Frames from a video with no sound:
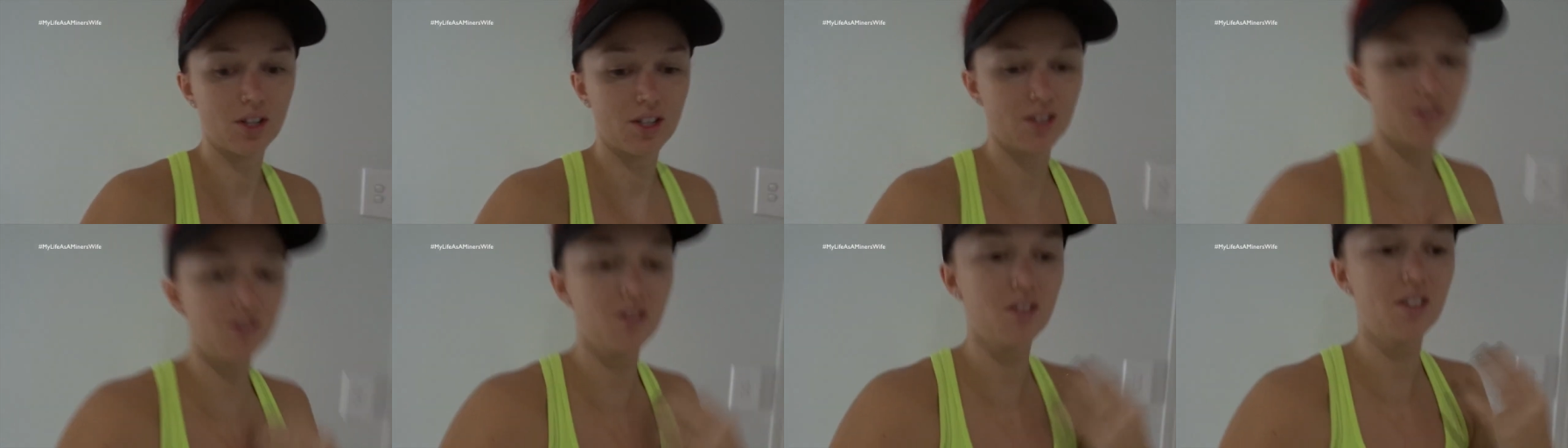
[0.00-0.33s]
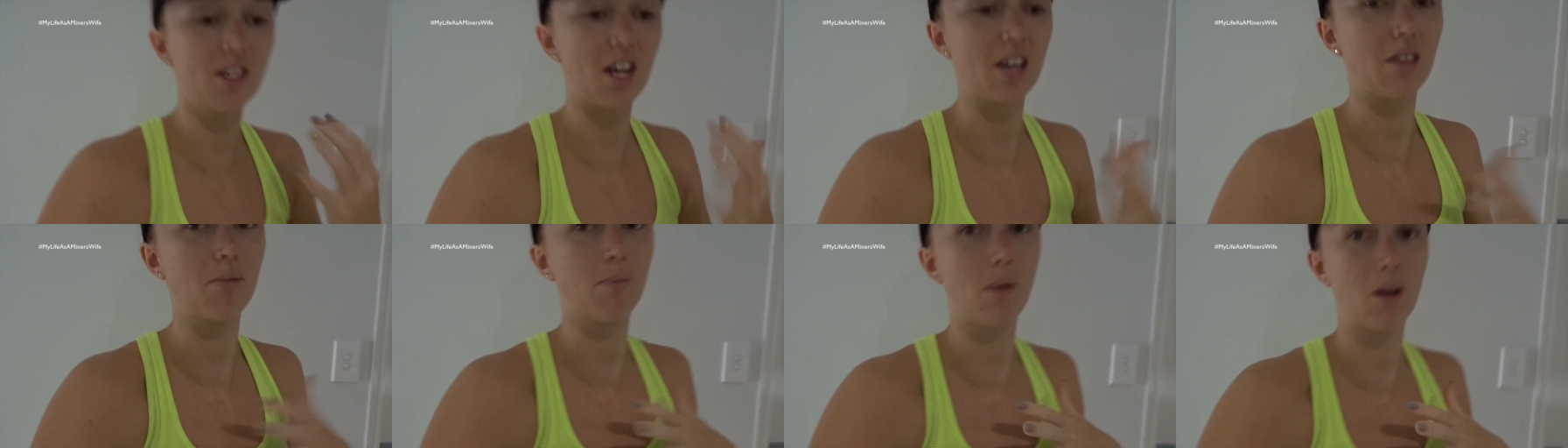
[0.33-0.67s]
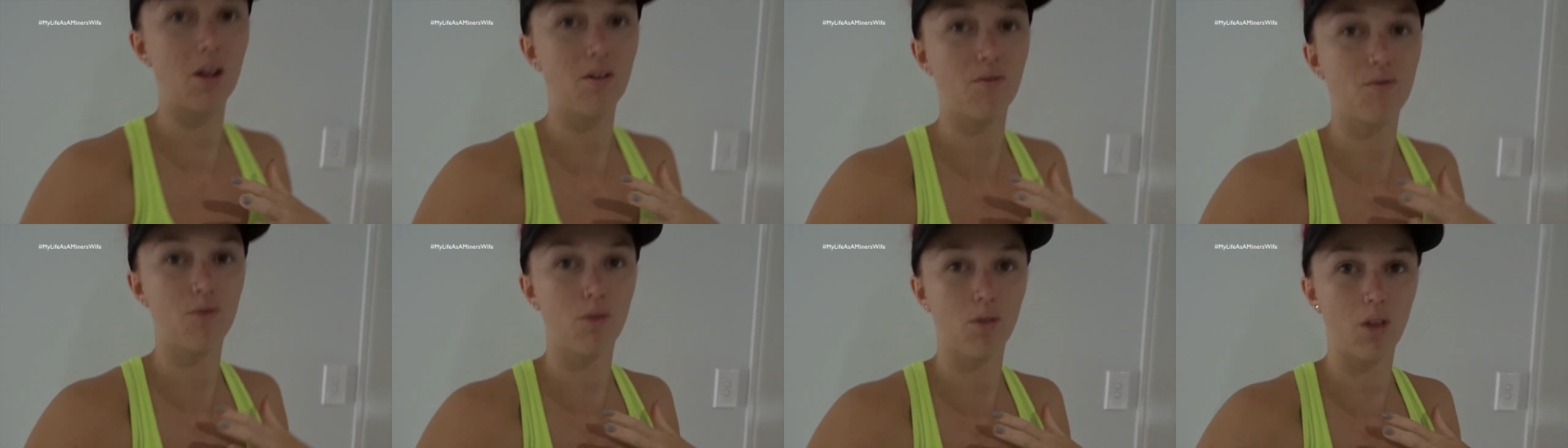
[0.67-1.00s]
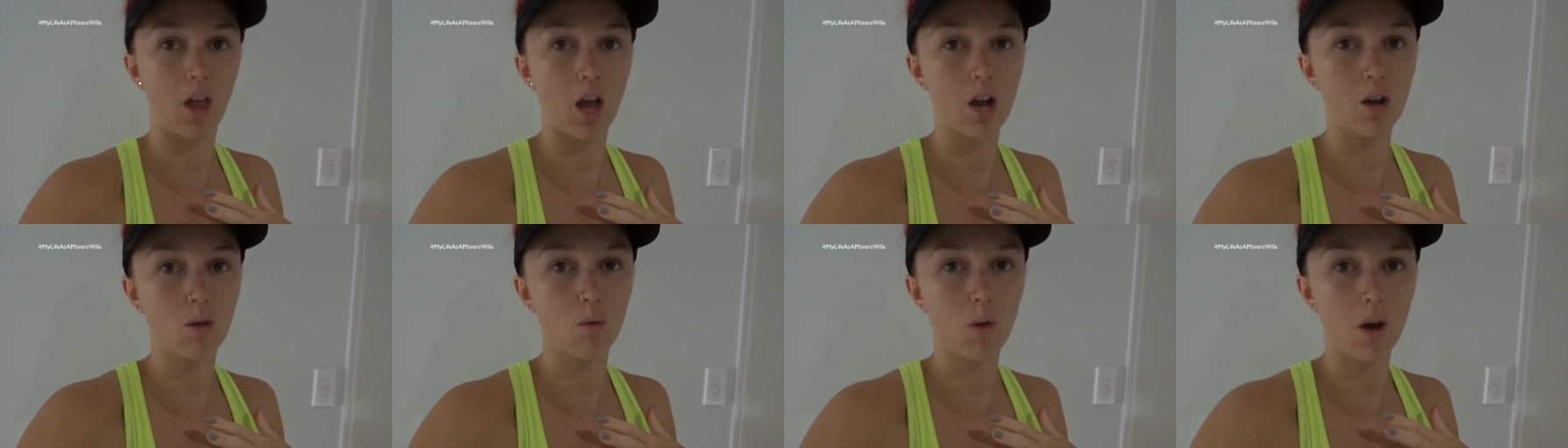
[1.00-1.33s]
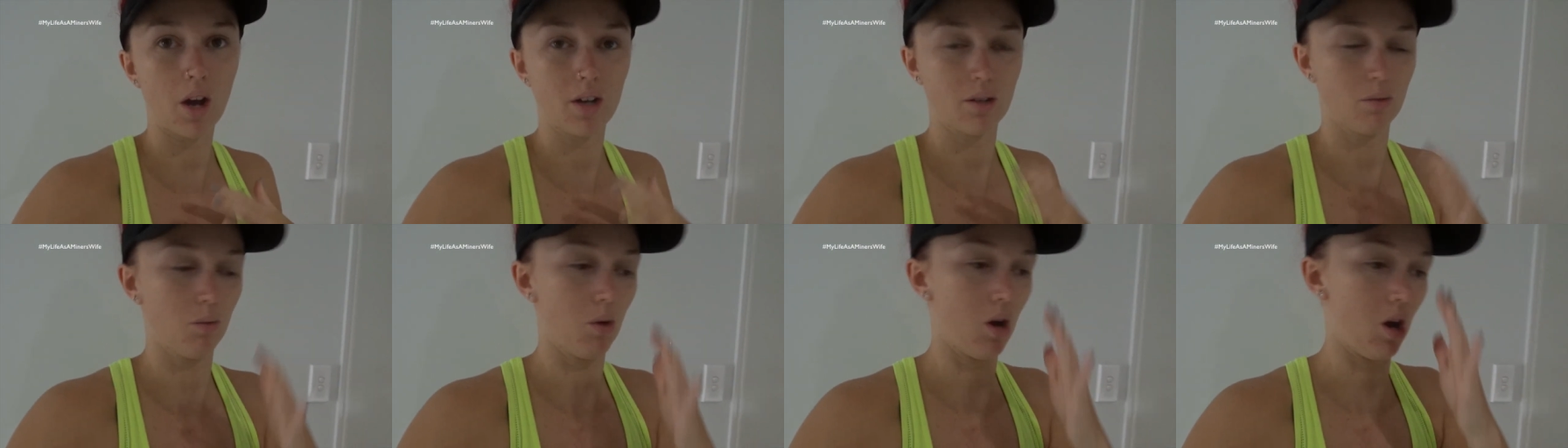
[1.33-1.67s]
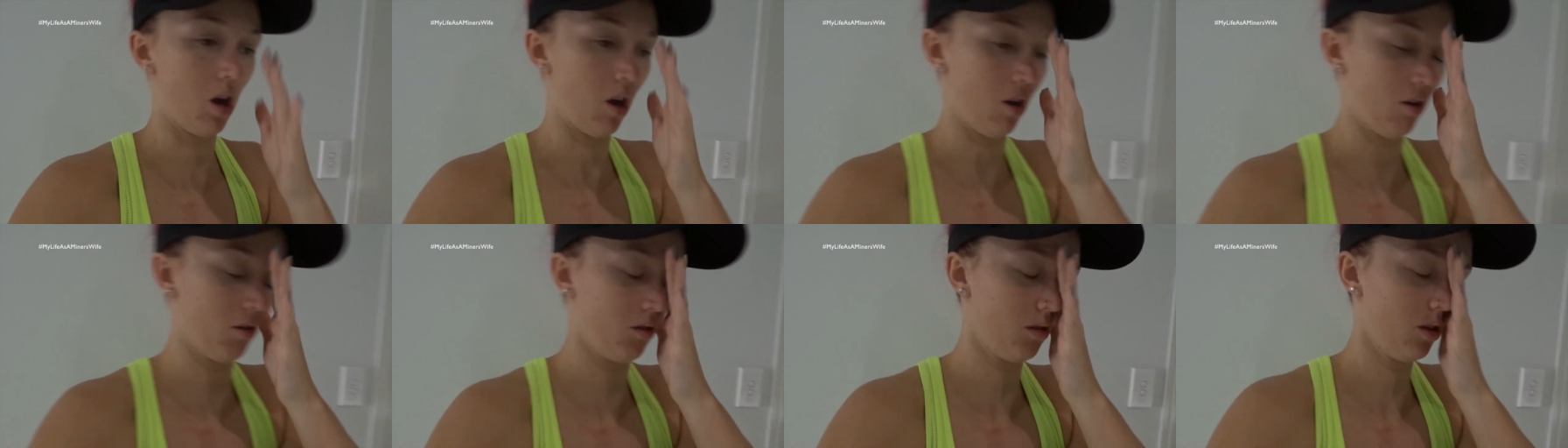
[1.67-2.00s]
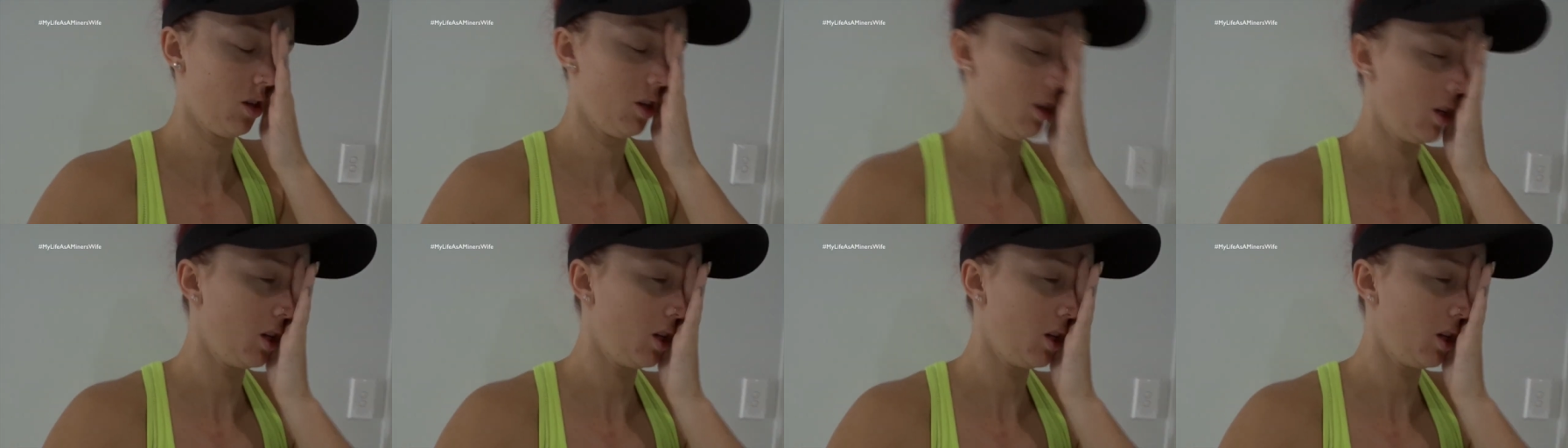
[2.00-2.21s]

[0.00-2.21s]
his deathbed for like quite a while.